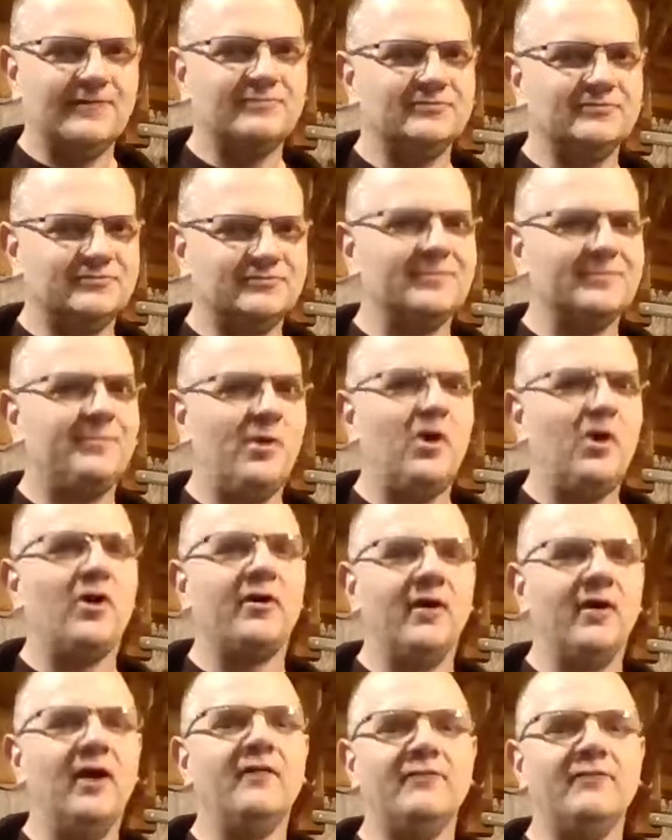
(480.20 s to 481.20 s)
that was
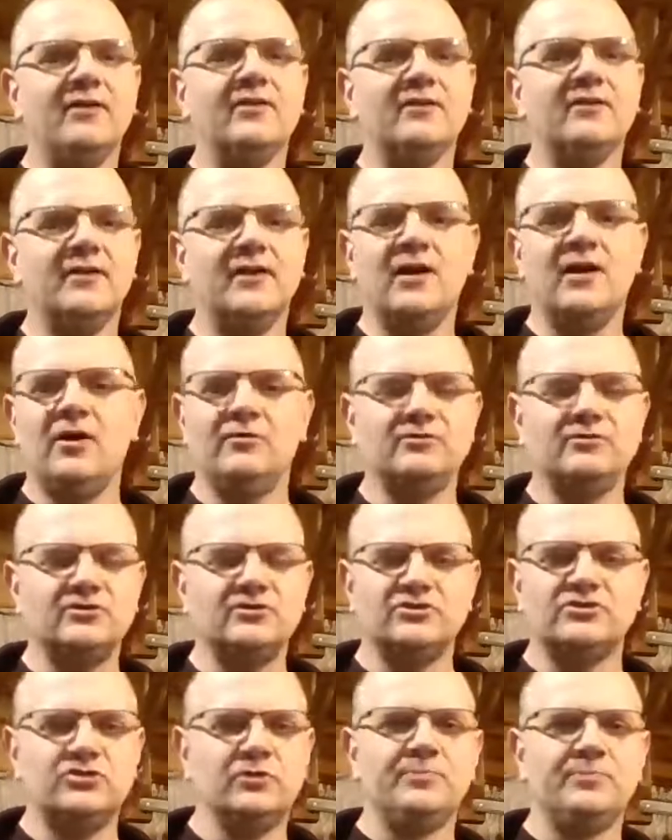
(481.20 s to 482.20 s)
part of it. You know, it was
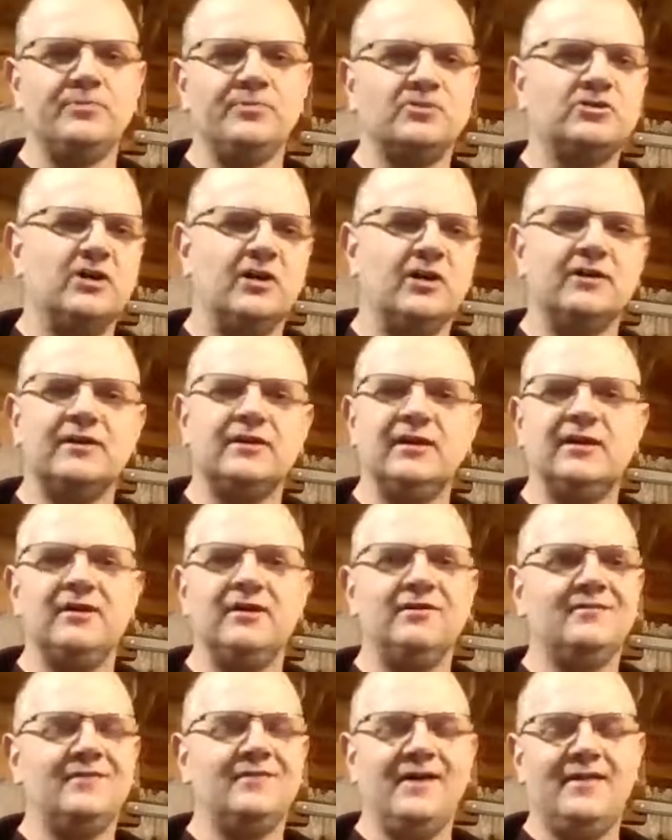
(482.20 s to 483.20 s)
just super
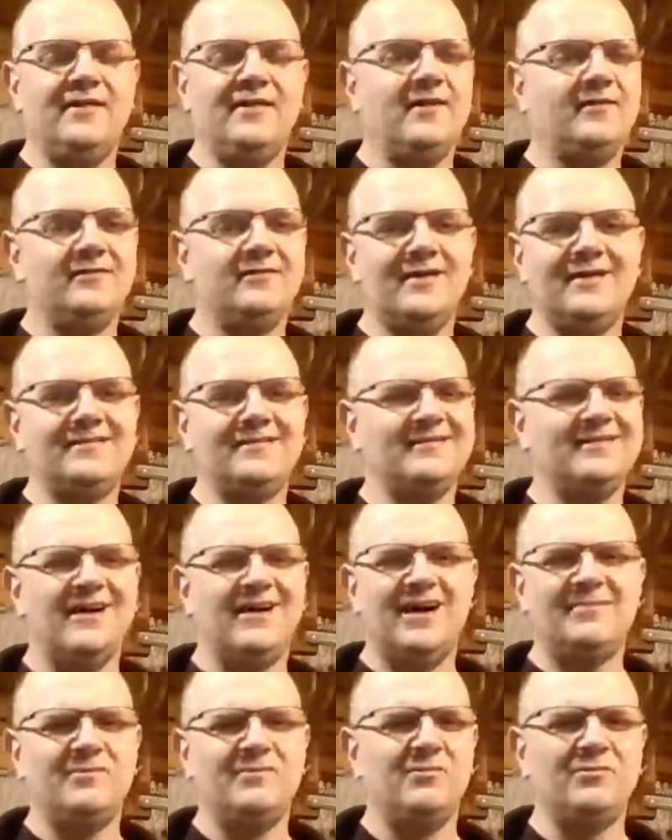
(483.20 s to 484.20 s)
chunky, and then at the
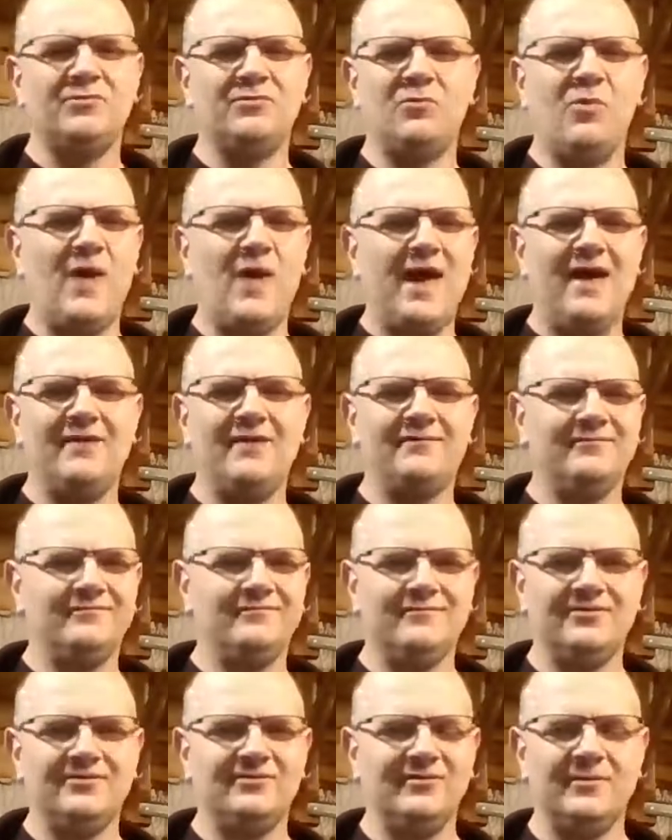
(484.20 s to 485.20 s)
time it was wet
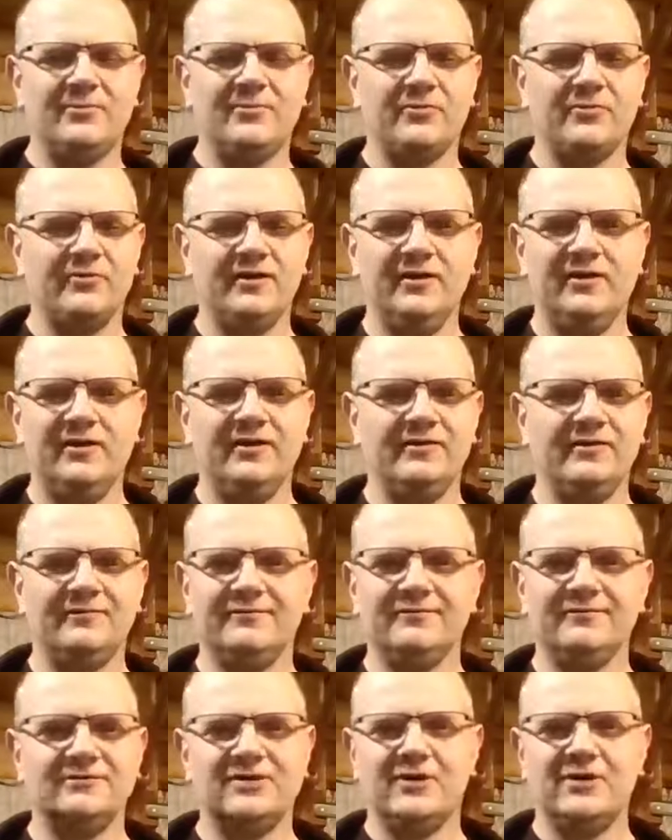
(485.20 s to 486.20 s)
and slippery,
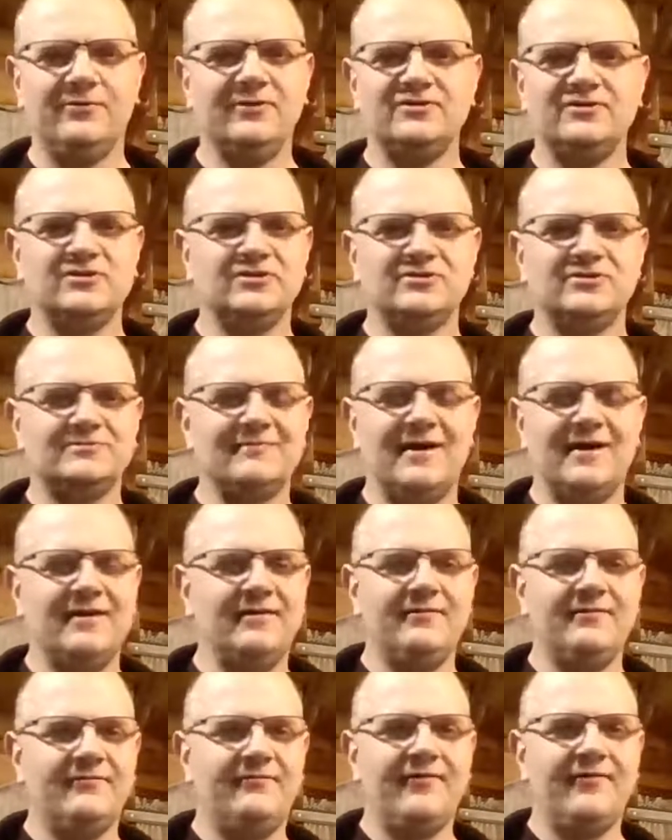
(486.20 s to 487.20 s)
and so it just I
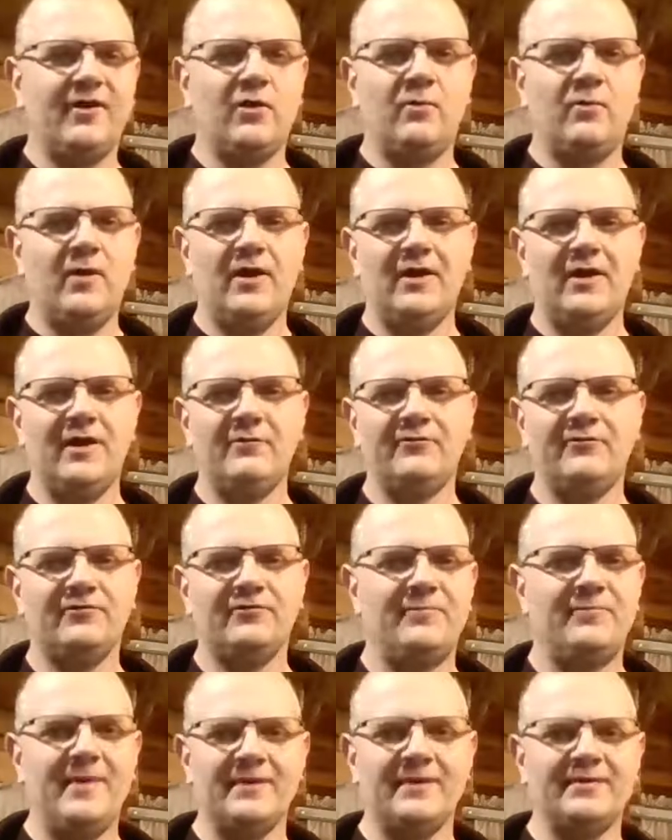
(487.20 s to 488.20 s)
didn't fare well. I was
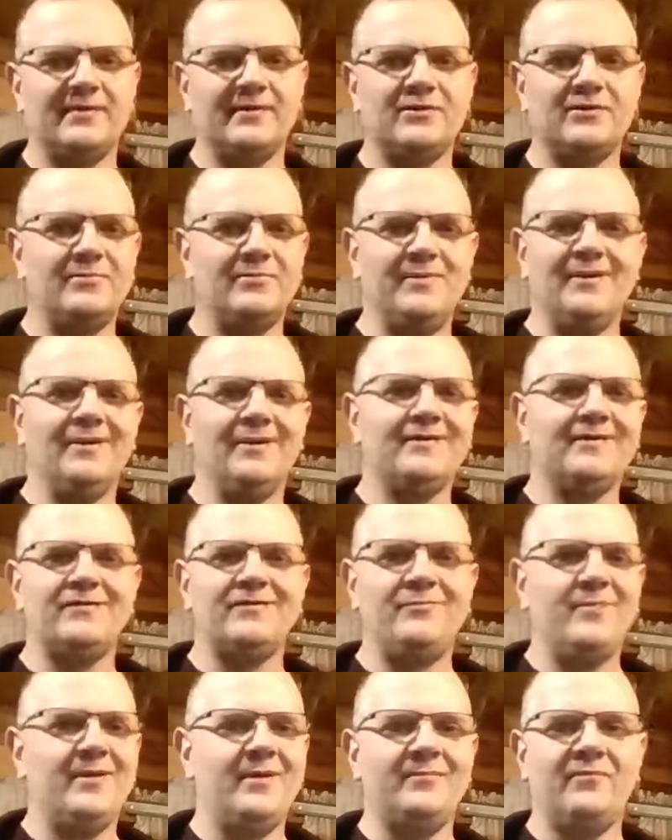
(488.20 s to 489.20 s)
expecting it to be like
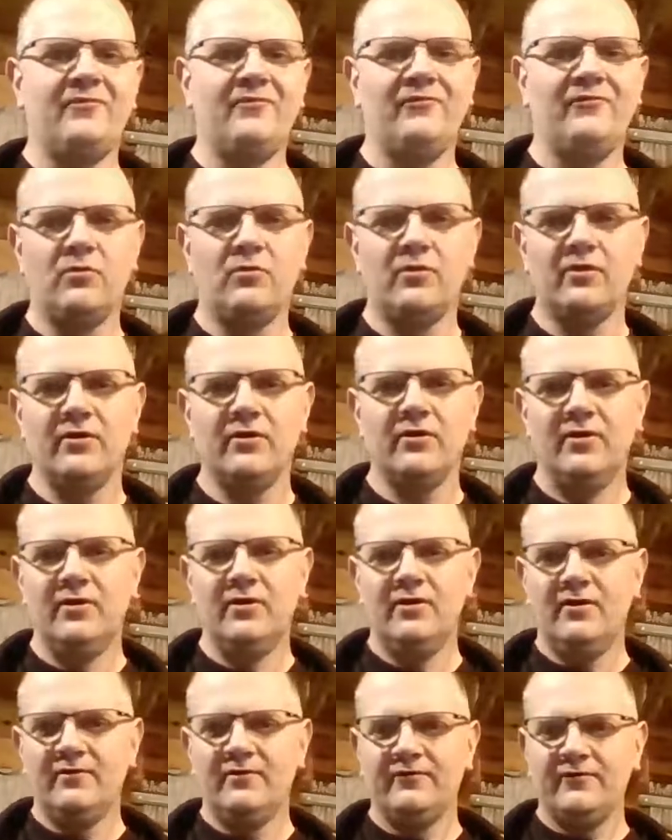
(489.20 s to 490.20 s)
it's been before.
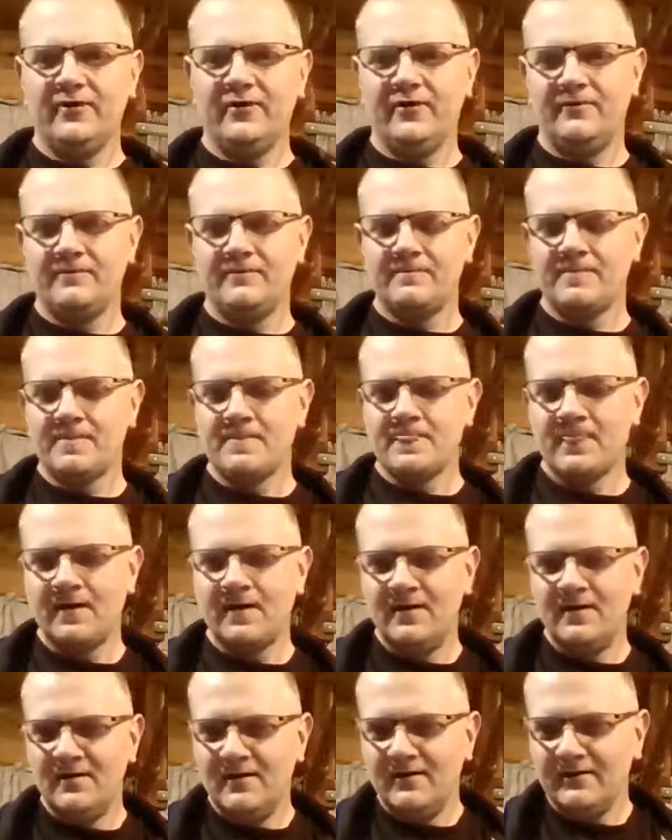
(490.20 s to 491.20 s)
So,
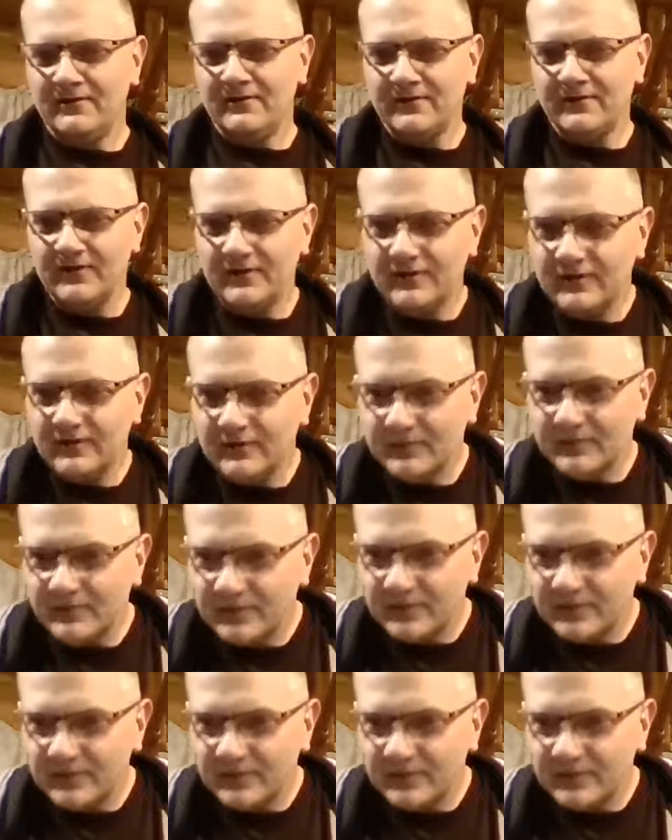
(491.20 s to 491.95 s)
see.